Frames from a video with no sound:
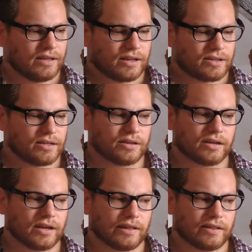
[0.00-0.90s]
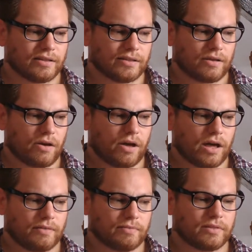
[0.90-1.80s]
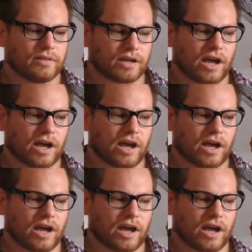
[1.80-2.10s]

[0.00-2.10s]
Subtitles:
I think the